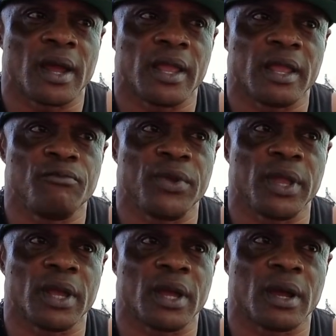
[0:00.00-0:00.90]
he's
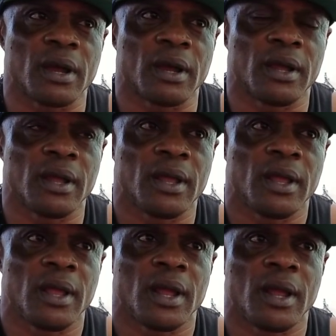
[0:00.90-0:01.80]
been a
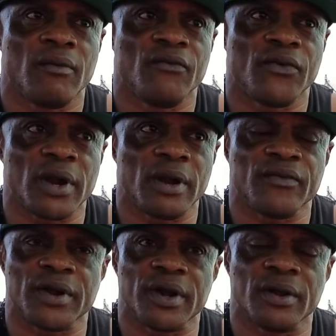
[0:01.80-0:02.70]
very,
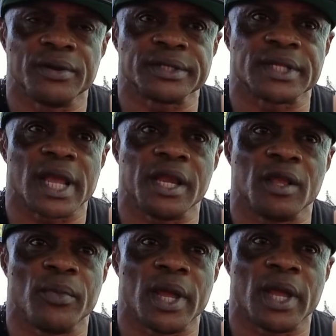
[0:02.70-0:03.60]
very
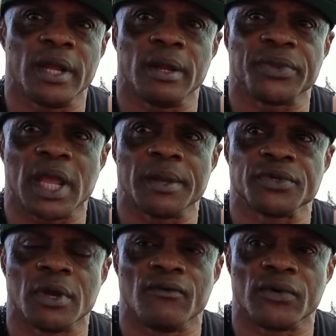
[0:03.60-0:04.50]
understanding man in
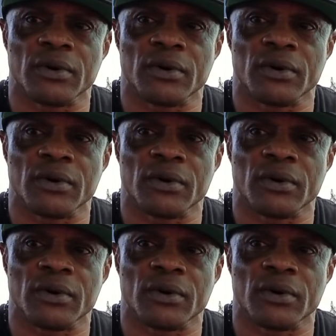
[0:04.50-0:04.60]
terms of